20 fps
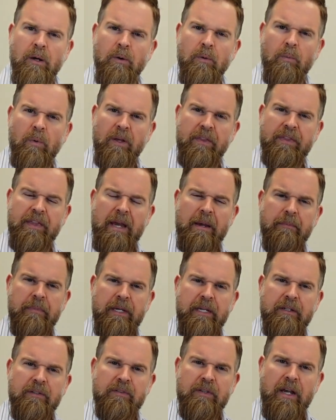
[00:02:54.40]
with that
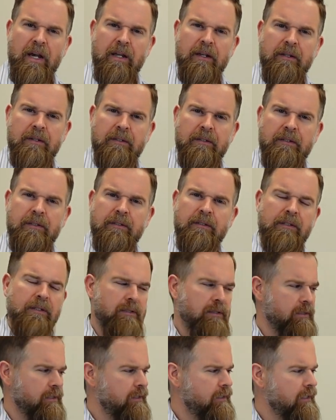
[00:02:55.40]
being said,
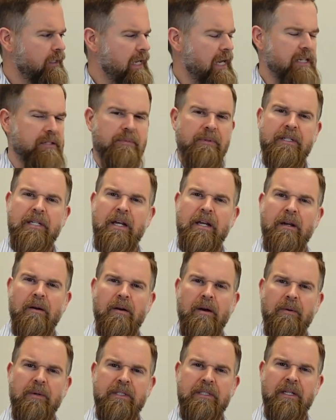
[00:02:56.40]
as
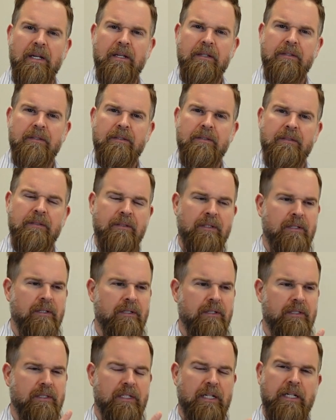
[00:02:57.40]
Mateo always says,
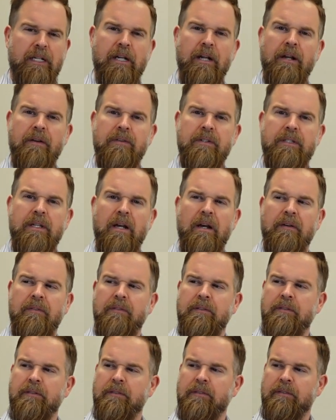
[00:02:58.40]
take care of
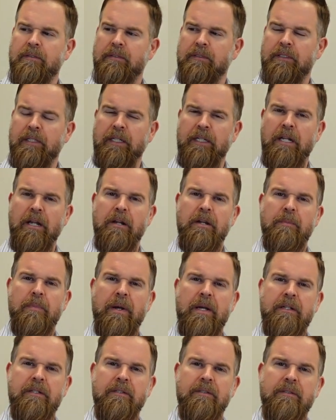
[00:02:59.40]
yourself, take care of your
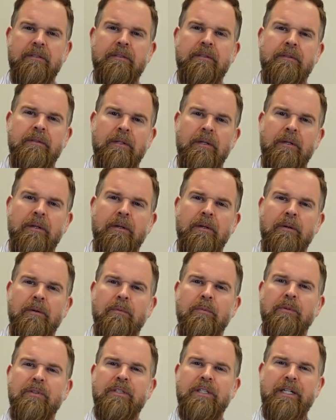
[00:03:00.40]
patients.
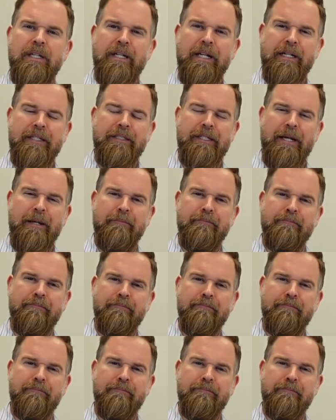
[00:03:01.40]
We'll see you next time.